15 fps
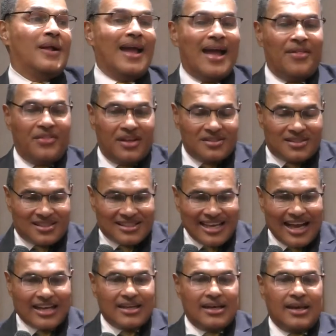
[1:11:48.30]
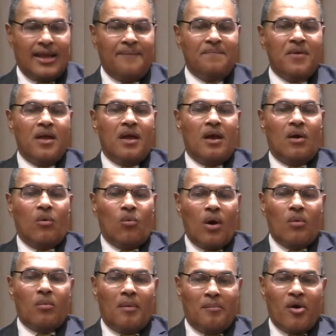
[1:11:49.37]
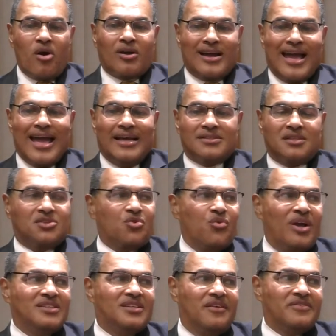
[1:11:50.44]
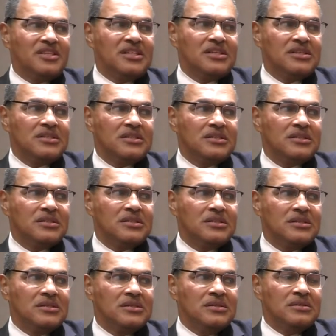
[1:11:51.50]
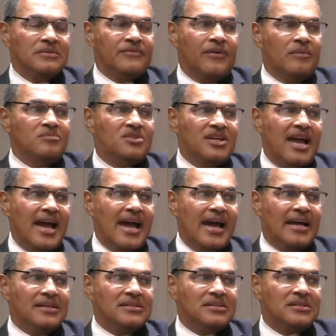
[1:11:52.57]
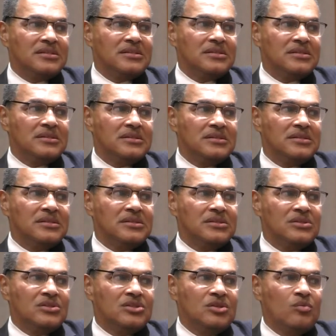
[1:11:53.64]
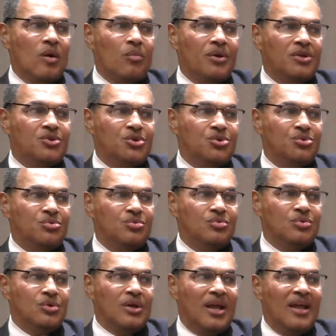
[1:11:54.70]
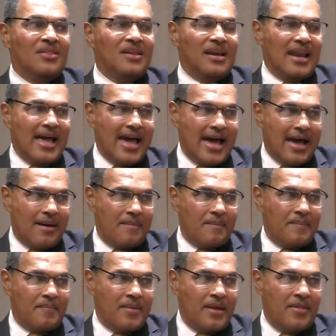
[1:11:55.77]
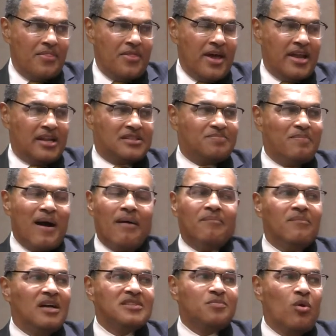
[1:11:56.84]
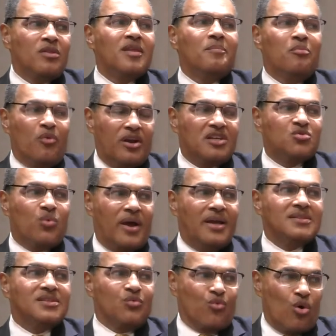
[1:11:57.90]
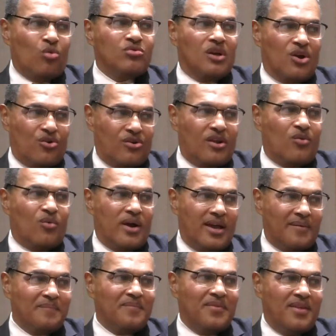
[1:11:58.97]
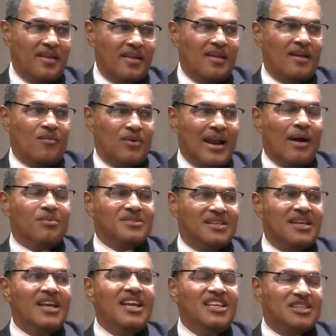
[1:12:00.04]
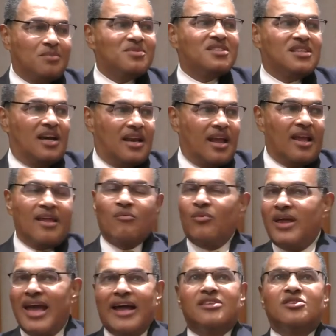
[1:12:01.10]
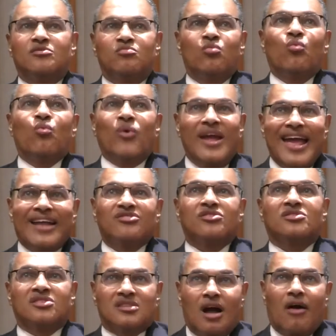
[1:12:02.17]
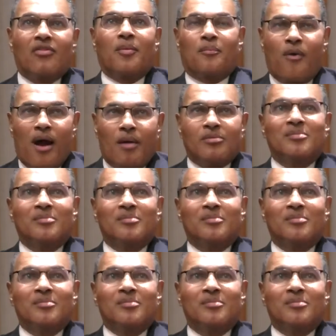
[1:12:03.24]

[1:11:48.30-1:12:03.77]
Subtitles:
And then secondly, what America has is creativity. Mm-hmm. From jazz to what we do in the lab, that it's about much more. The British way is the rote learning way. When I was in Egypt studying, we had to solve the problem